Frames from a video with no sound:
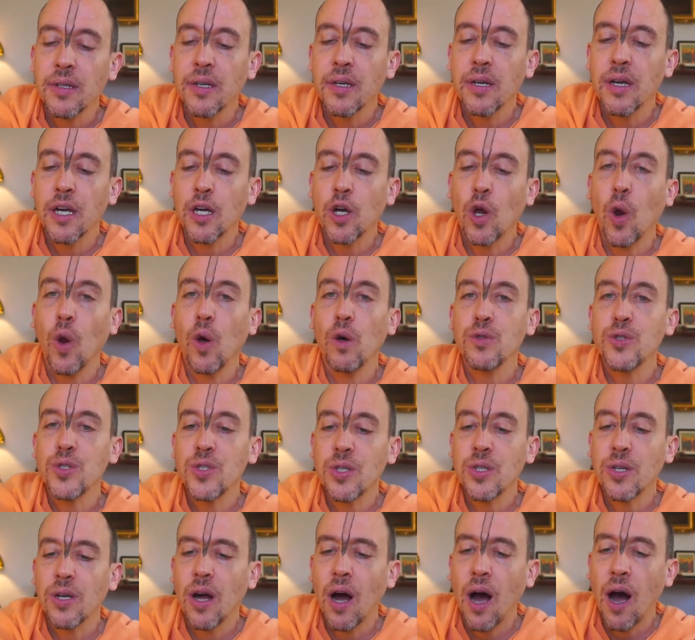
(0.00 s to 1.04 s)
a closed
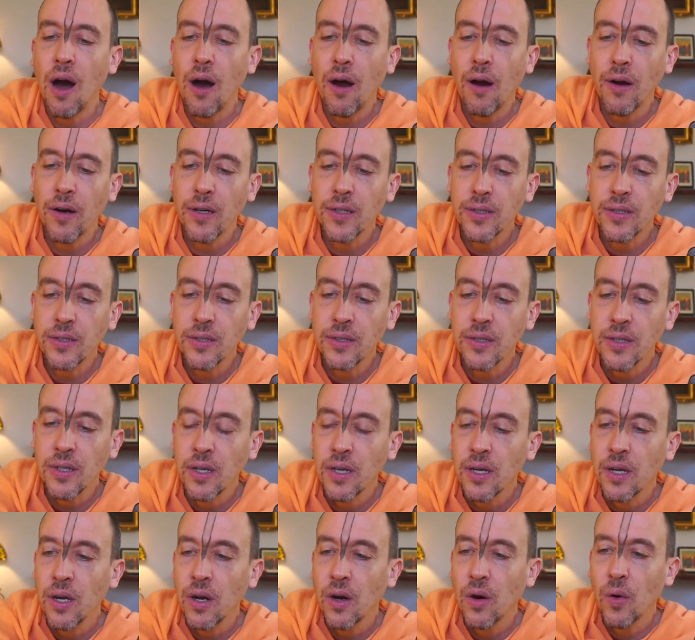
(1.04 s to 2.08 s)
heart,
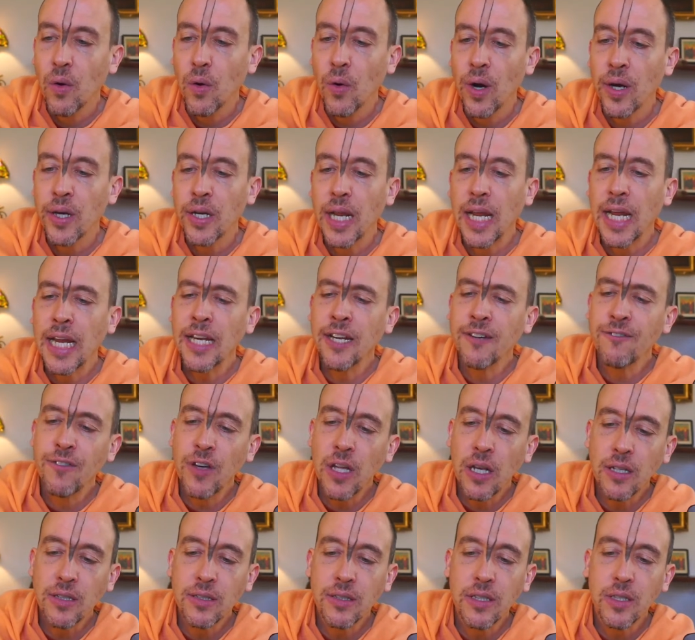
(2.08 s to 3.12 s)
or an
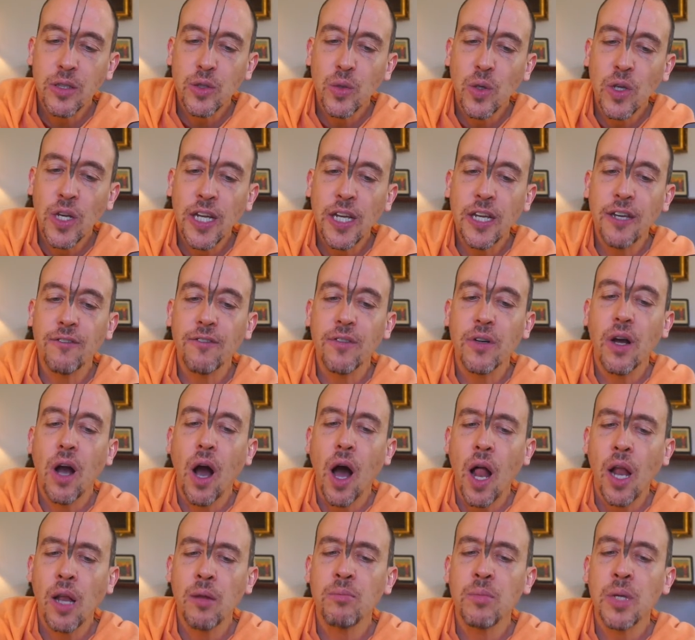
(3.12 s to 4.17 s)
inability to live
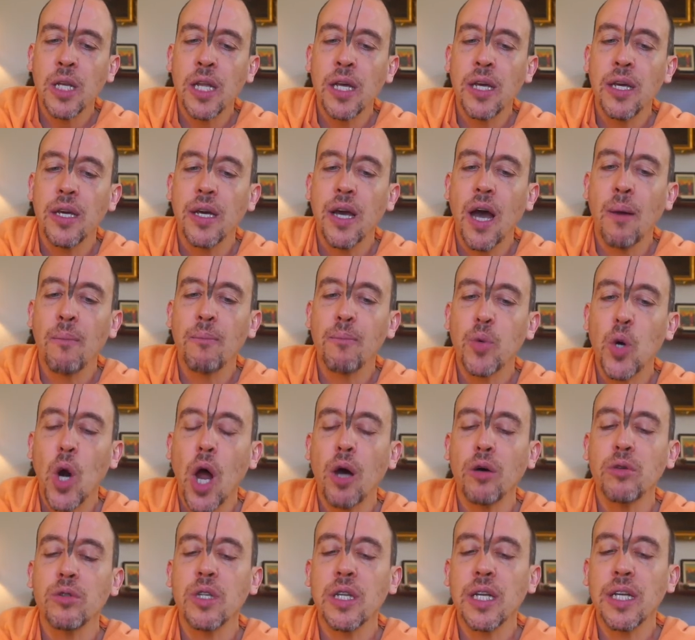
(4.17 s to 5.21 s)
calmly and
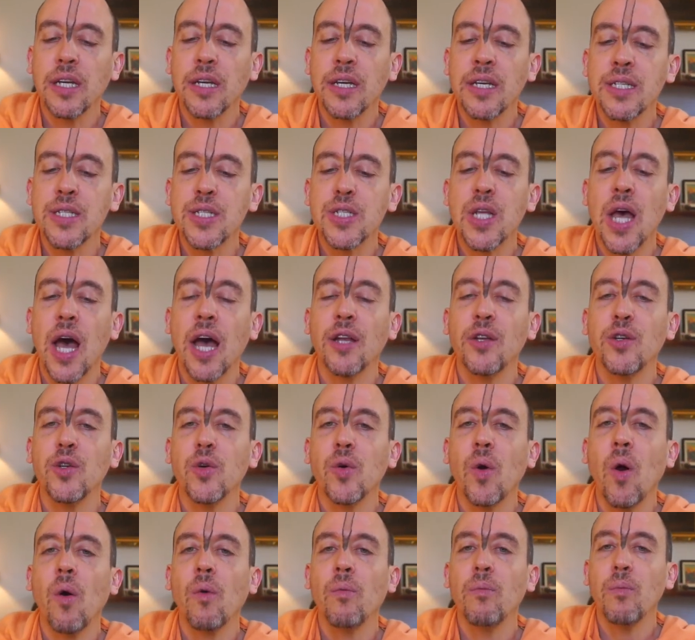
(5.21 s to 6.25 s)
proudly inside your
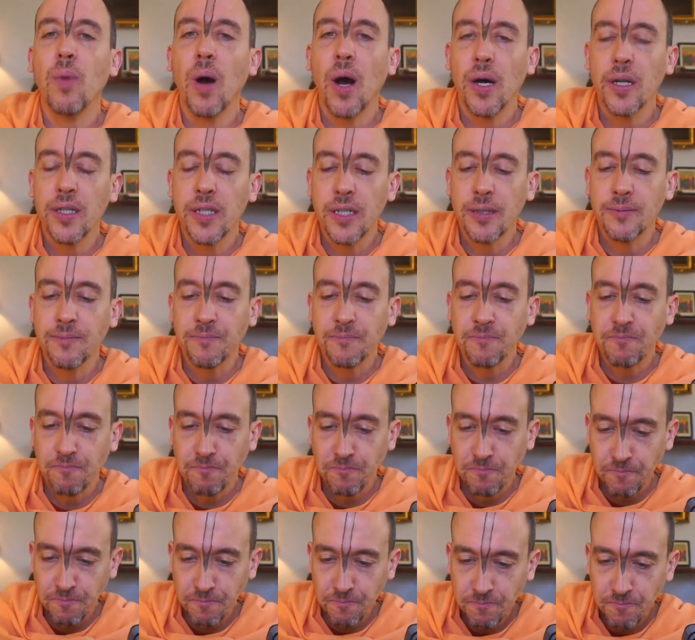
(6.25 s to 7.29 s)
own body.
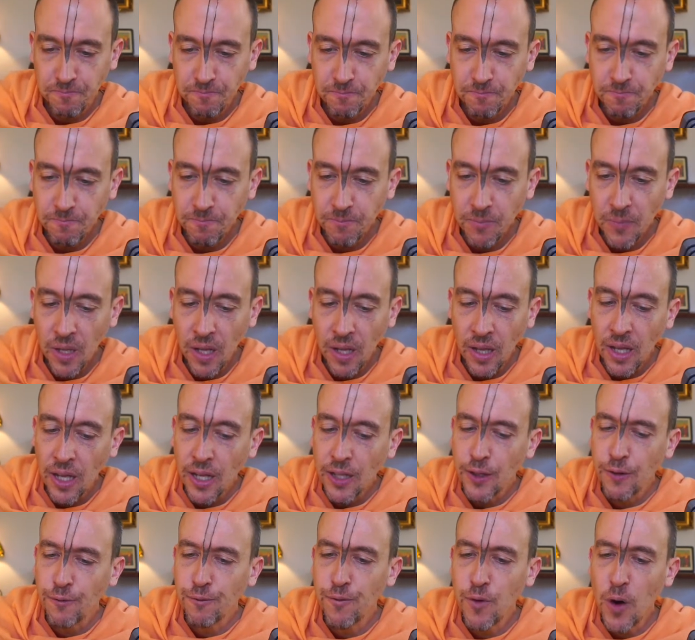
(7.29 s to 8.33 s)

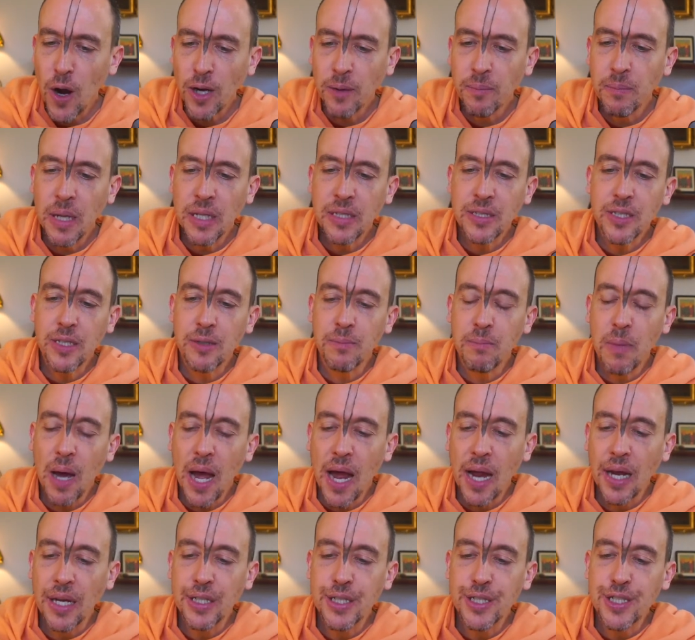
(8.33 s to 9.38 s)
The fragmented
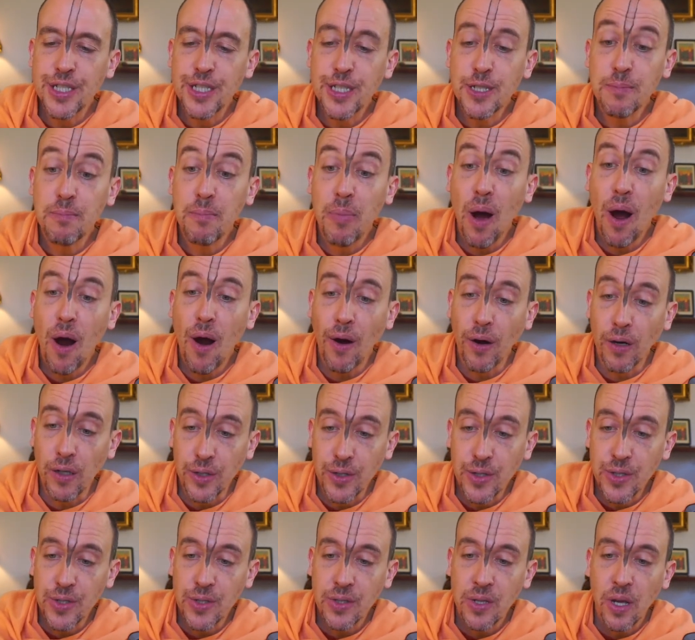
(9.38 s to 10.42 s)
mind sees
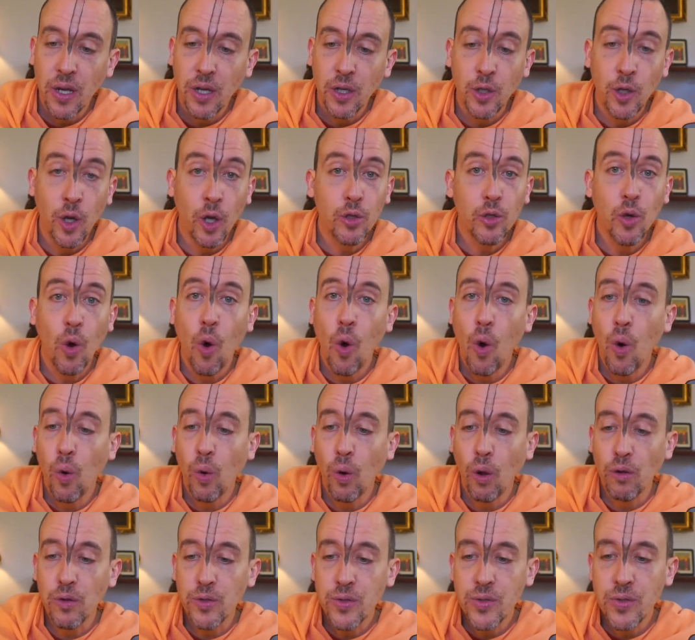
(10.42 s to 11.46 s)
parts, not
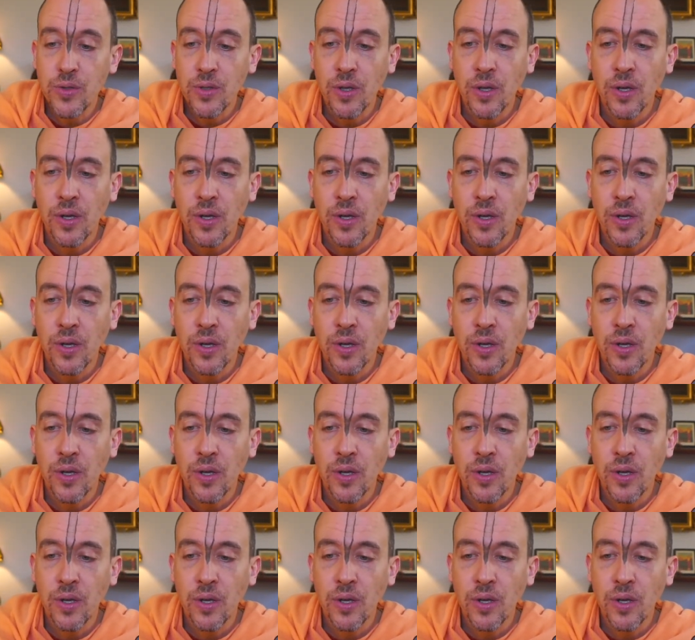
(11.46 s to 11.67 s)
wholes,